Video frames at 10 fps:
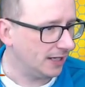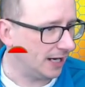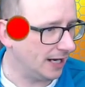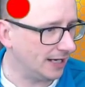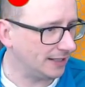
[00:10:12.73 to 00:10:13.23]

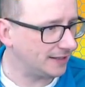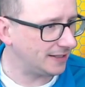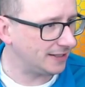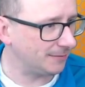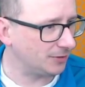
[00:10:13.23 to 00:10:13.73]
as the
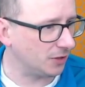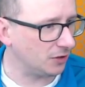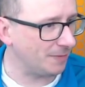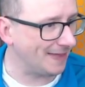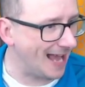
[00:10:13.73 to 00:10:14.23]
season comes to a
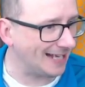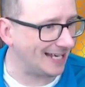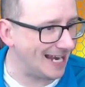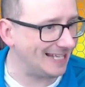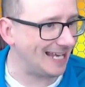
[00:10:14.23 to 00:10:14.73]
close? But that
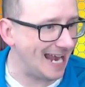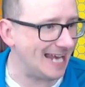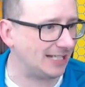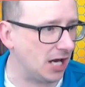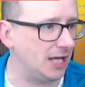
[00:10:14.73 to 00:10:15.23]
is
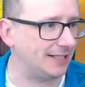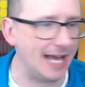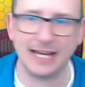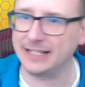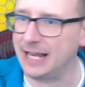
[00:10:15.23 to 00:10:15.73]
it, guys.
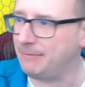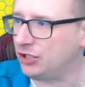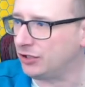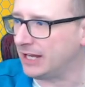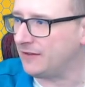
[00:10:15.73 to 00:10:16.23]
That is it. Be
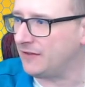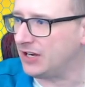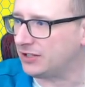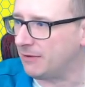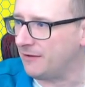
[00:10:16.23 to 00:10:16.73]
sure to give the
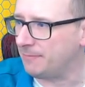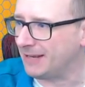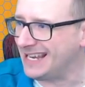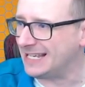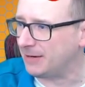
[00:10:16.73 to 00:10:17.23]
video some love, and
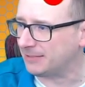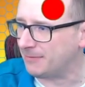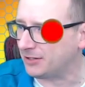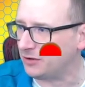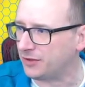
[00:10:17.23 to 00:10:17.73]
please, by
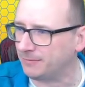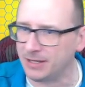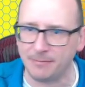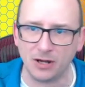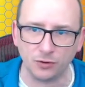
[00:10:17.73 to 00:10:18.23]
smashing your thumbs
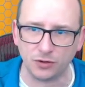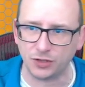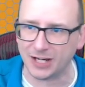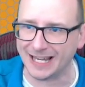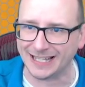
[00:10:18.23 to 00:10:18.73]
up, but also
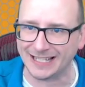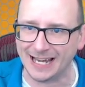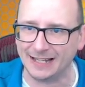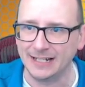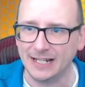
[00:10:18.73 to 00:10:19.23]
check out the links
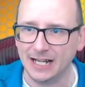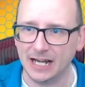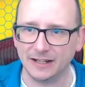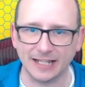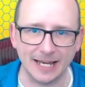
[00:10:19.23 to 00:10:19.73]
here
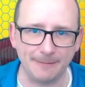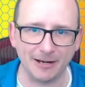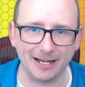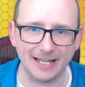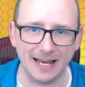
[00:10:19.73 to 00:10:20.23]
to get your
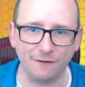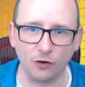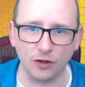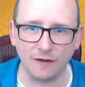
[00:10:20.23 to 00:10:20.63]
picks in for the